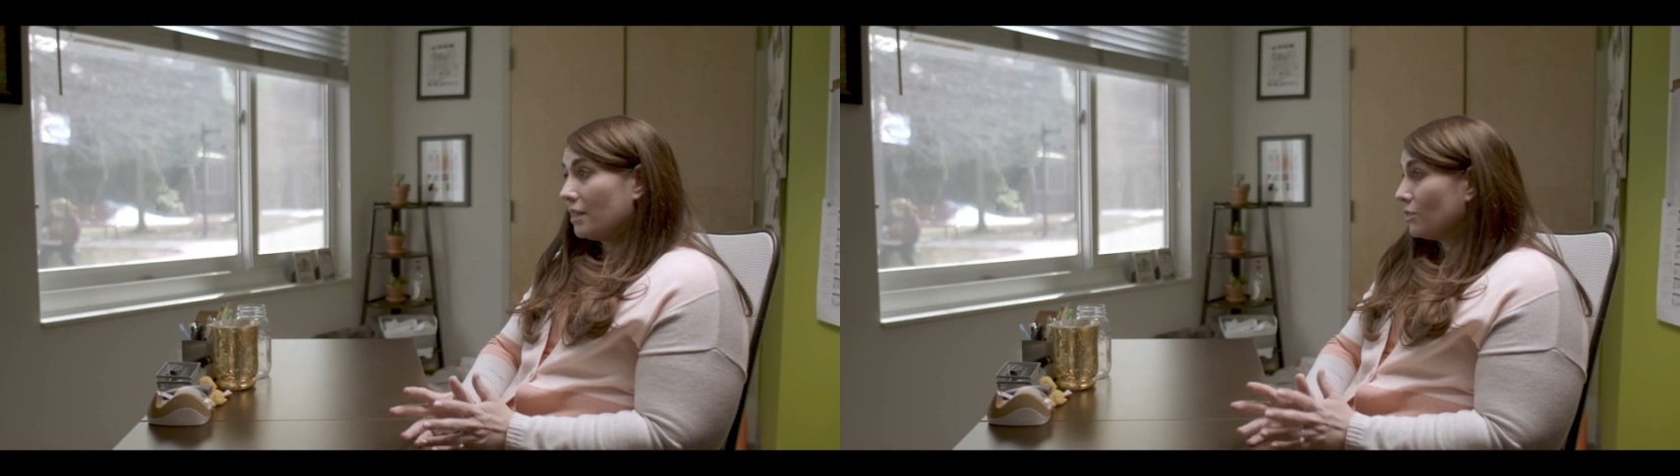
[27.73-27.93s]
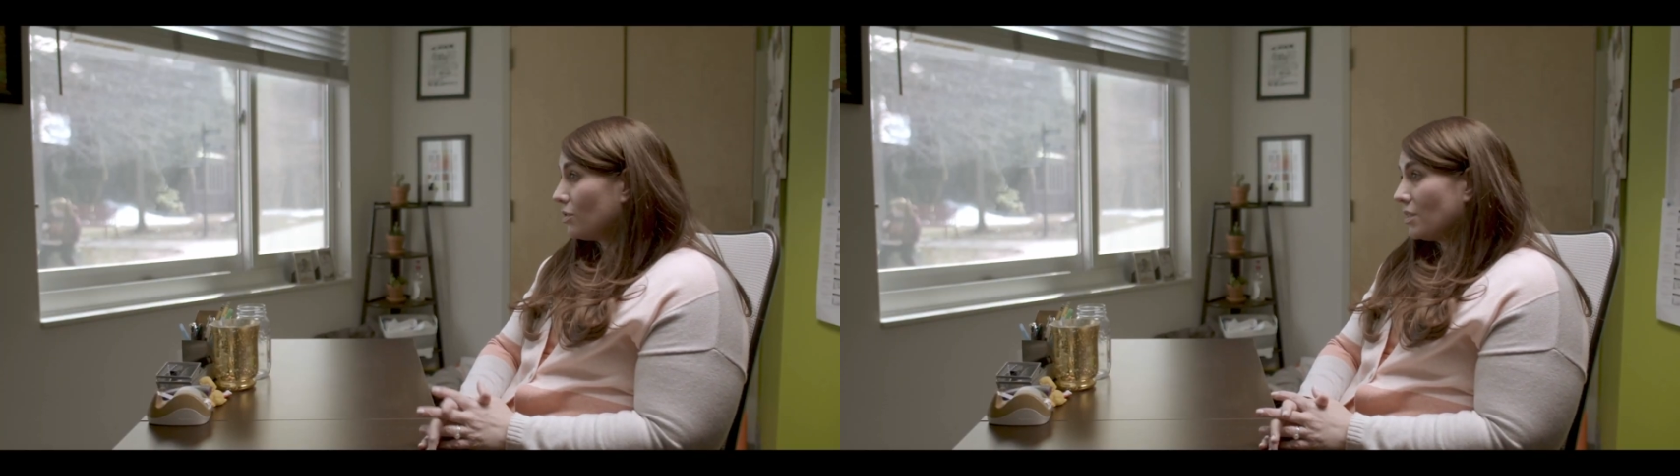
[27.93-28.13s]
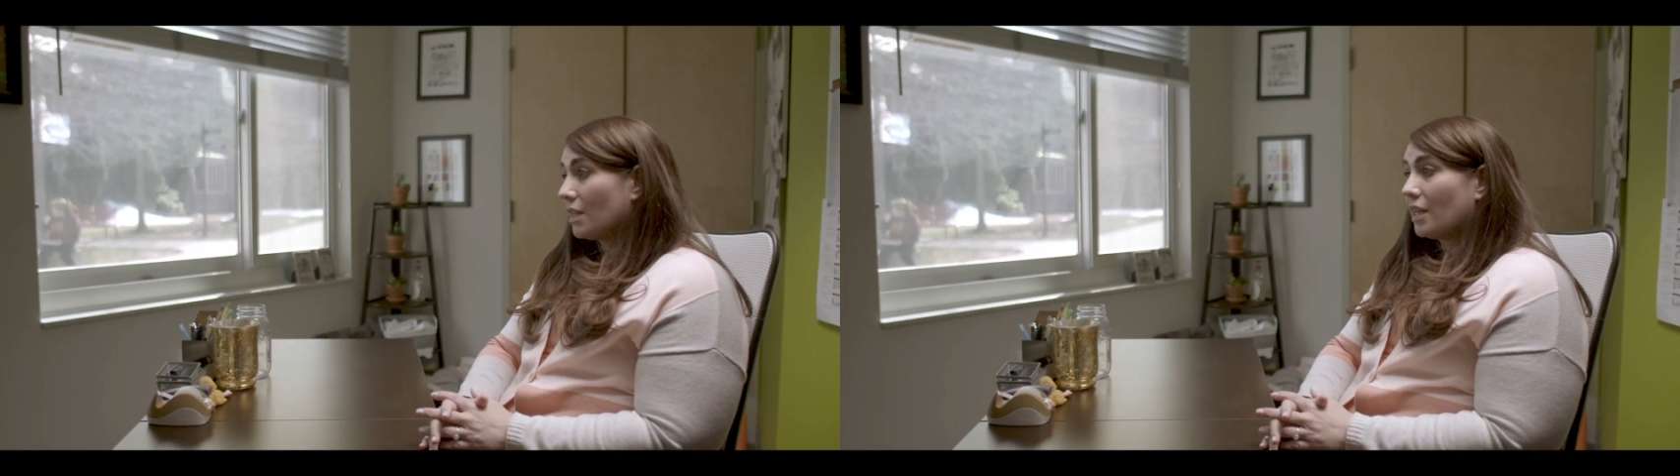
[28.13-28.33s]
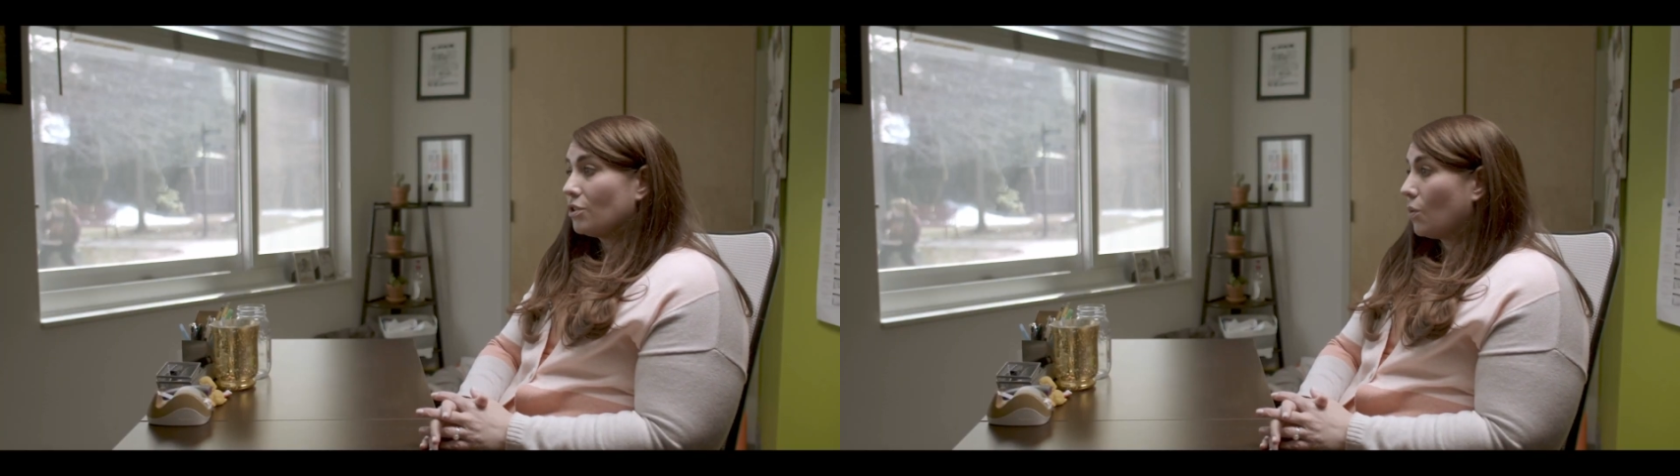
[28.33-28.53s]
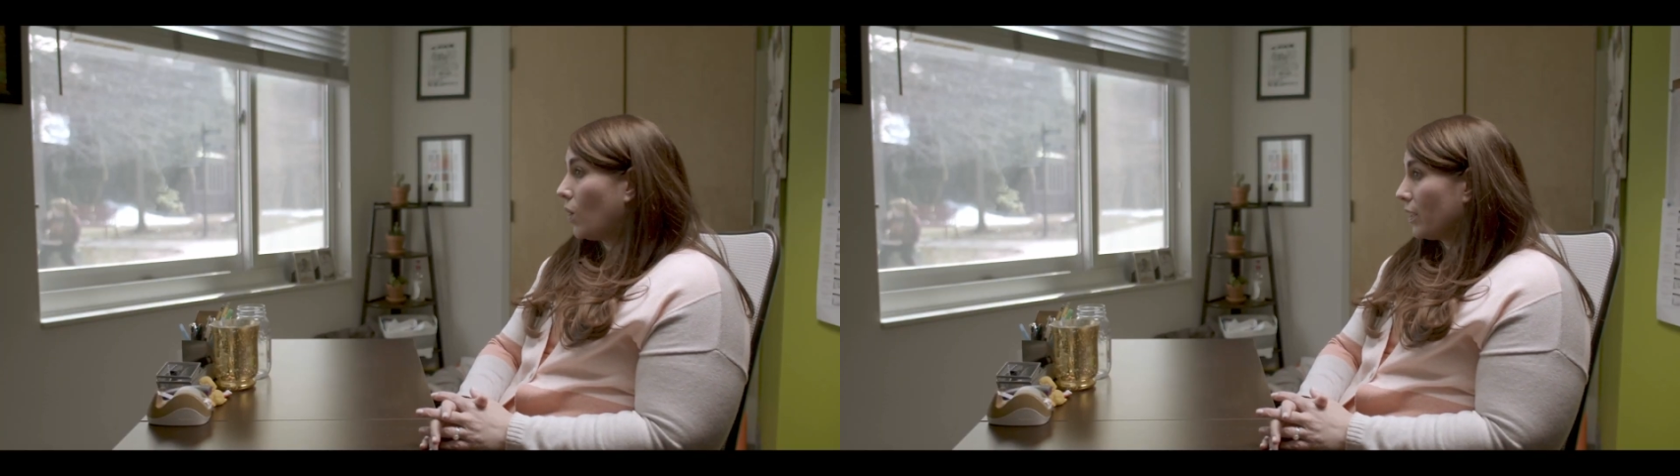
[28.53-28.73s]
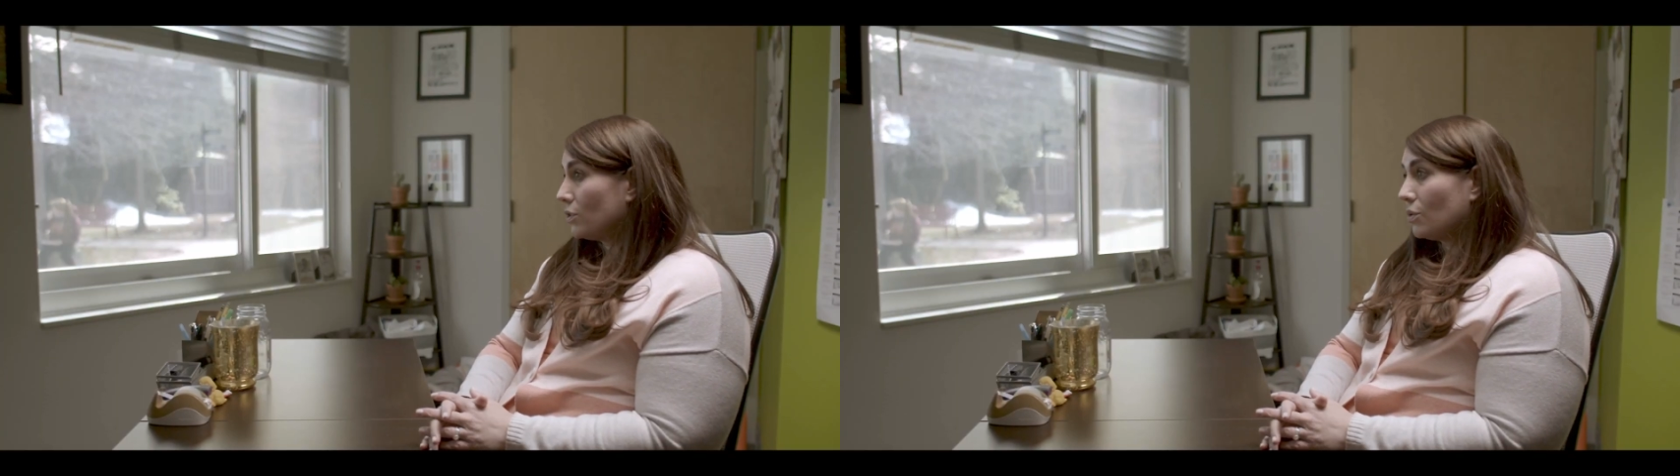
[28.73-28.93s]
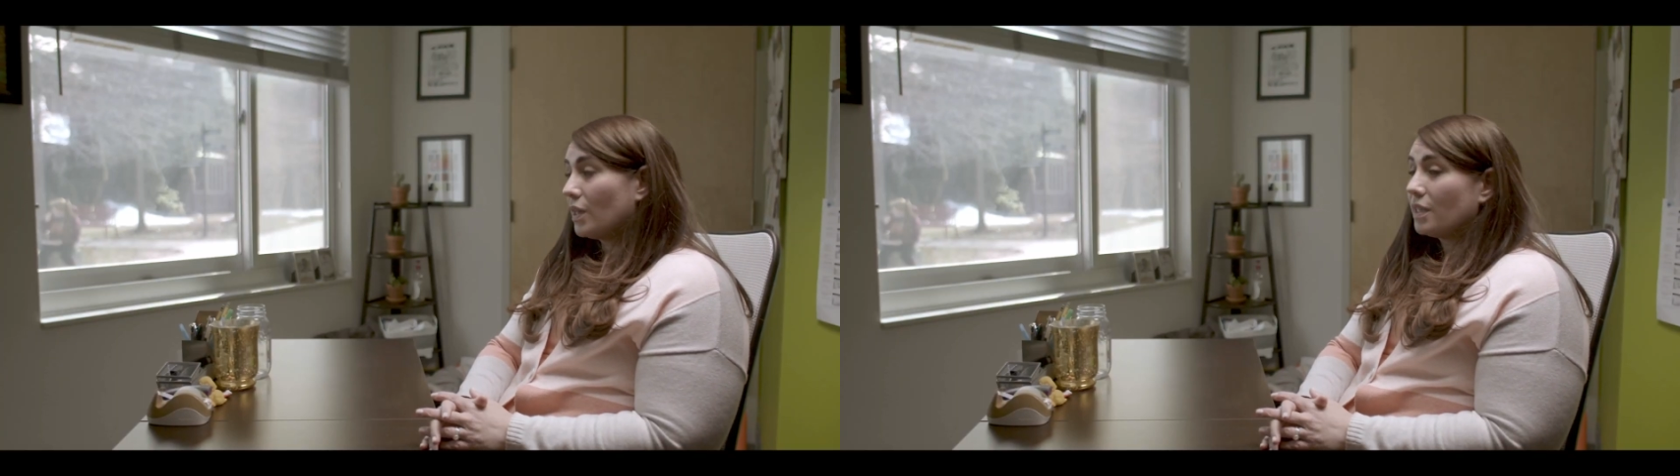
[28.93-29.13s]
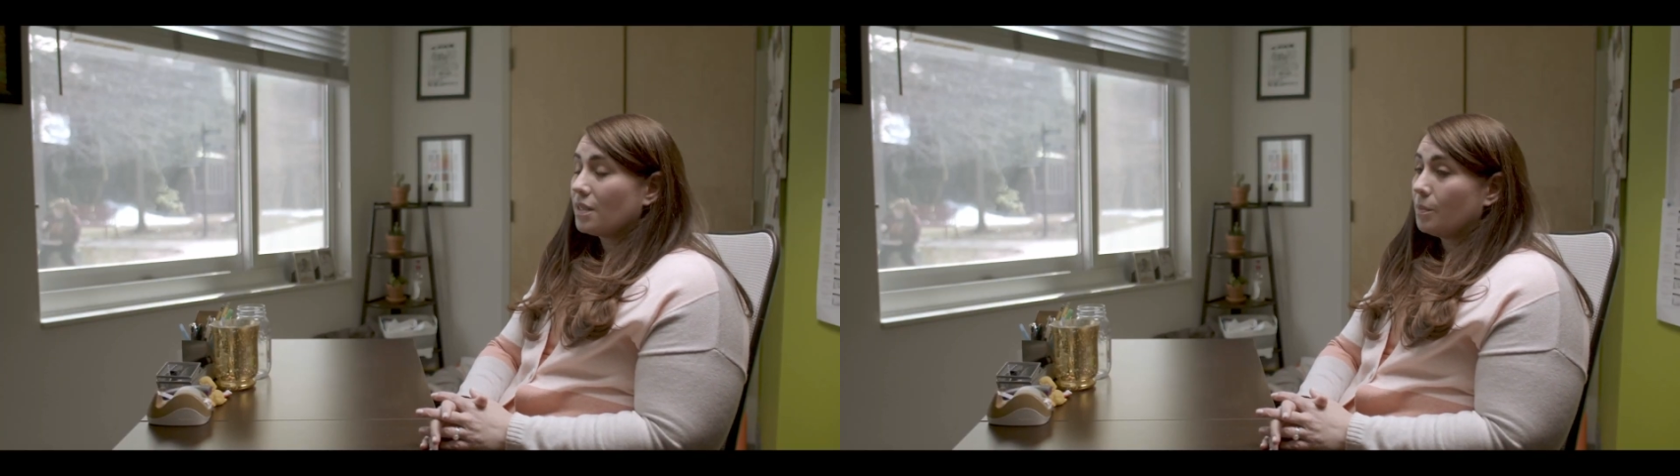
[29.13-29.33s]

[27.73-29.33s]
interested, I don't want to do this,